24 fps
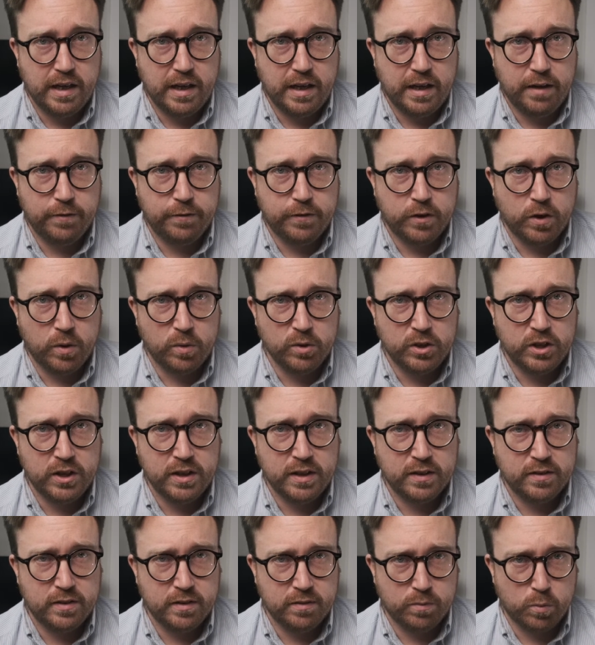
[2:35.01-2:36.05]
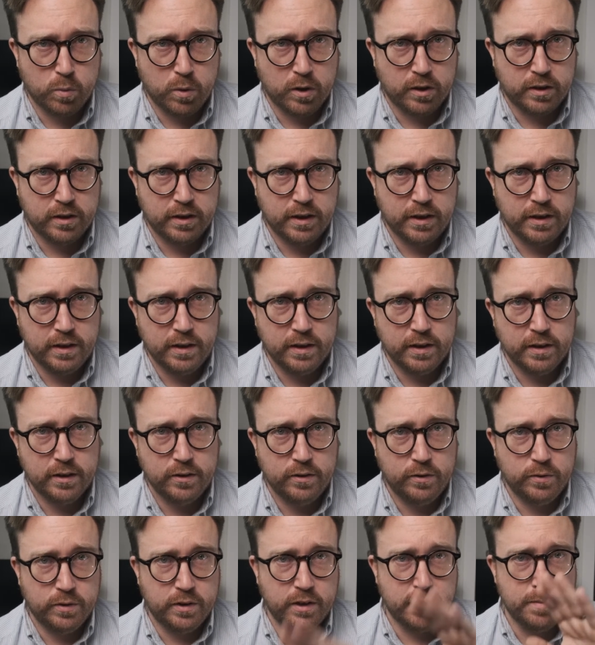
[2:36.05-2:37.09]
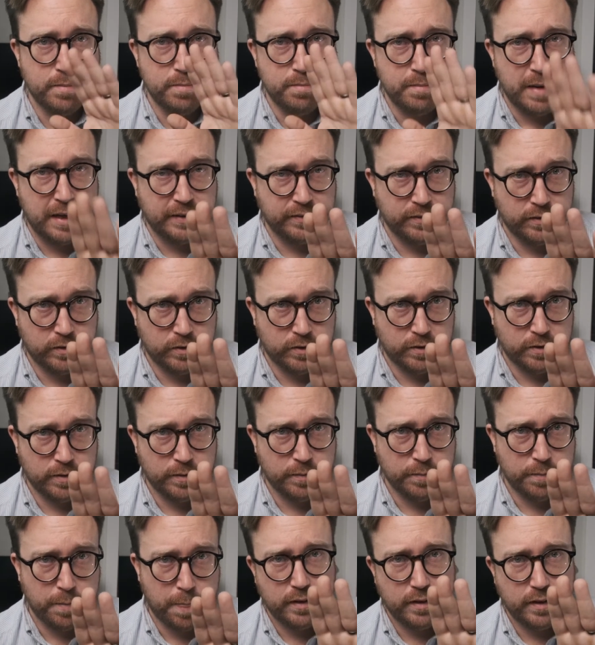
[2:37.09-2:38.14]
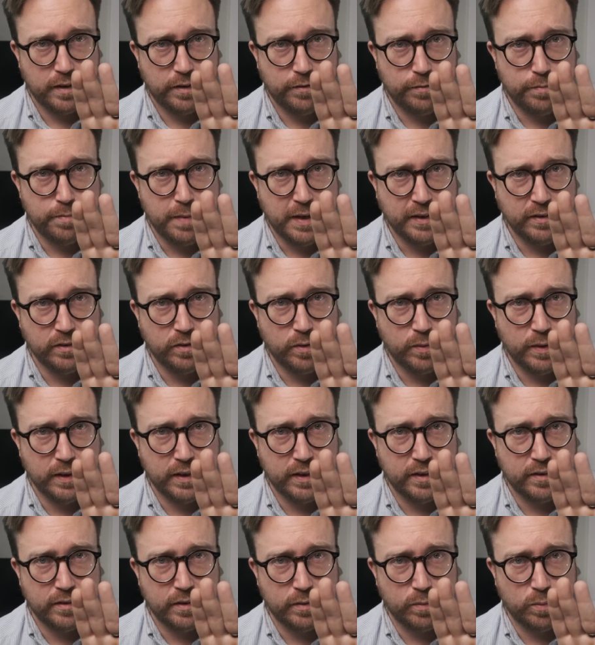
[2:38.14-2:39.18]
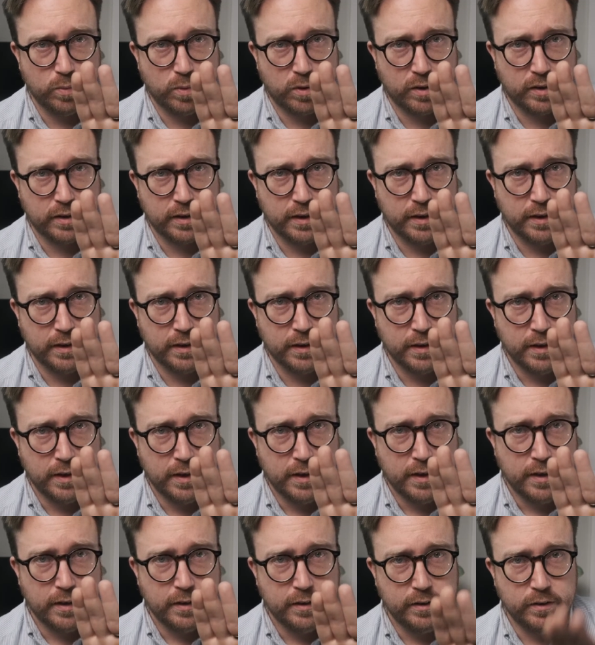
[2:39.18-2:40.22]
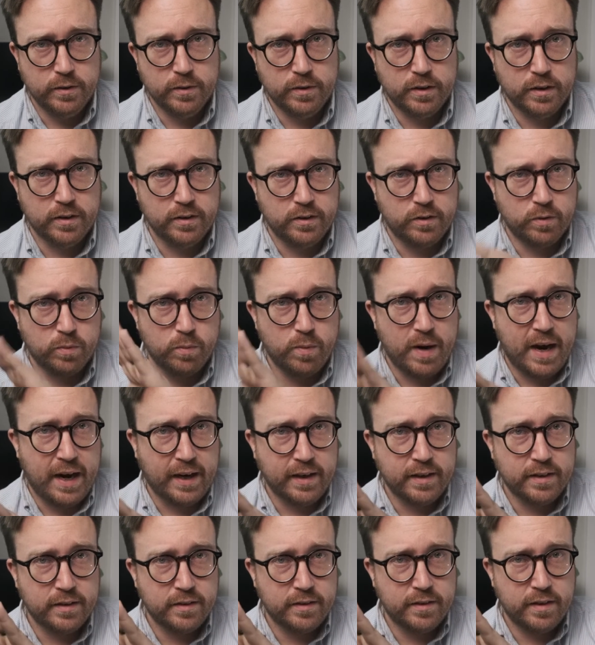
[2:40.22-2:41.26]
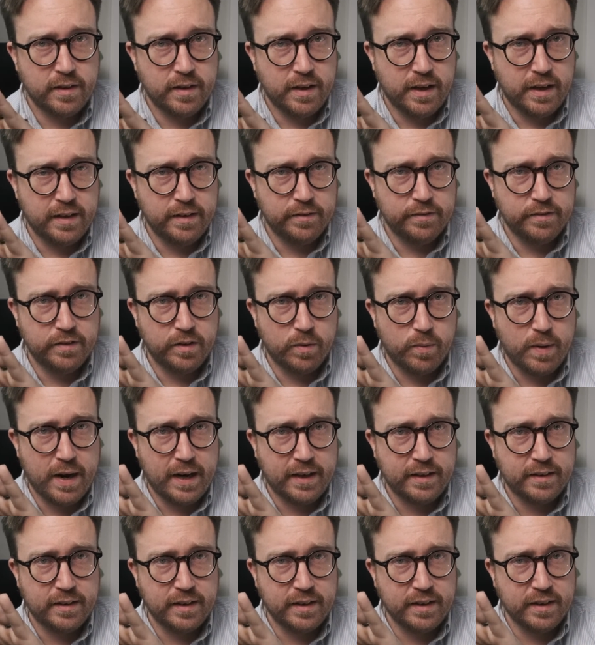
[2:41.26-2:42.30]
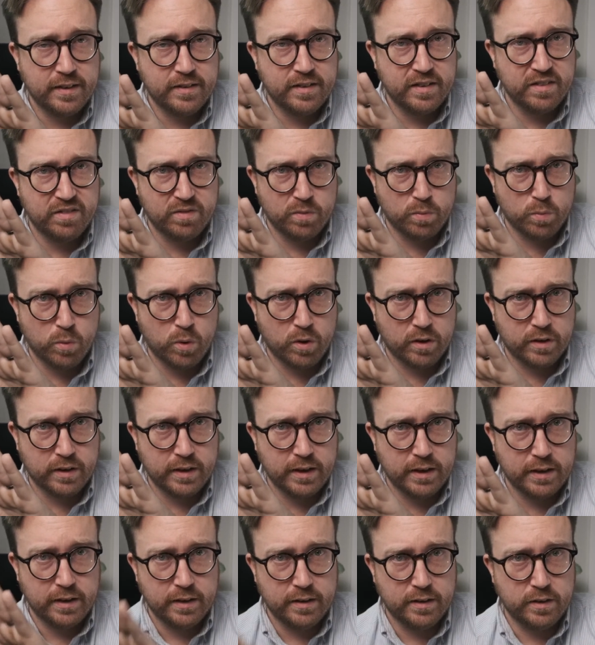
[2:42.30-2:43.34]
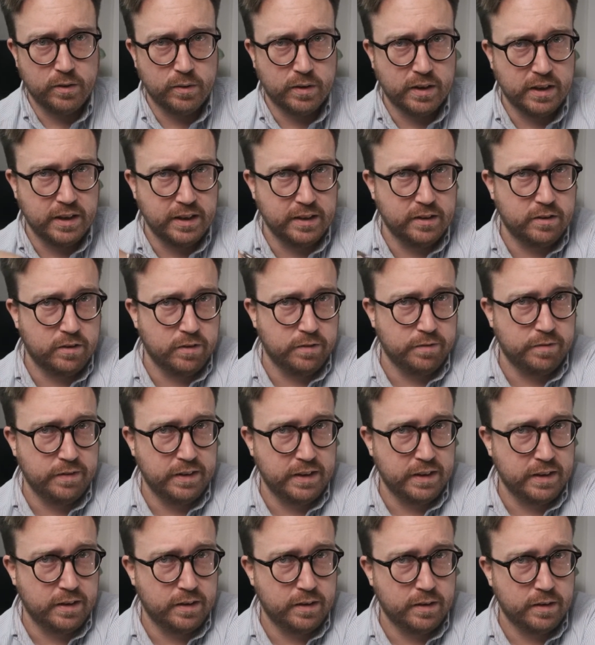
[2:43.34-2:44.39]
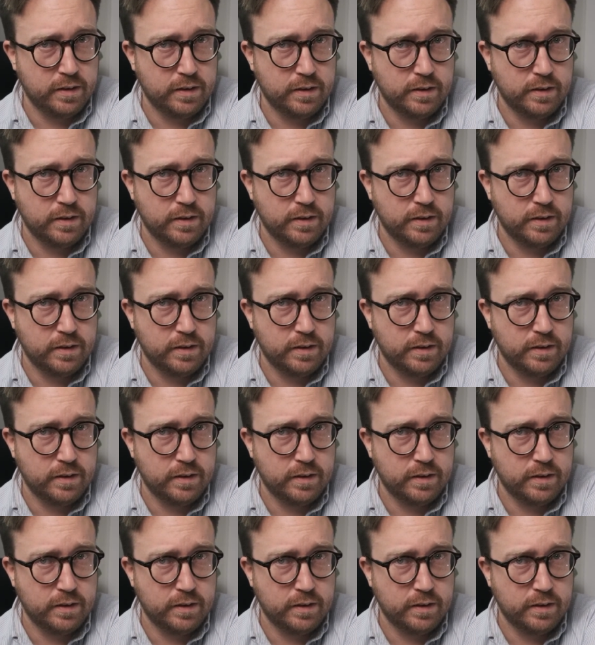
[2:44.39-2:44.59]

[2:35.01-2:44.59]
If coaching isn't working, you can mentor. If mentoring isn't working, you can direct. And if directing isn't working, you can intervene.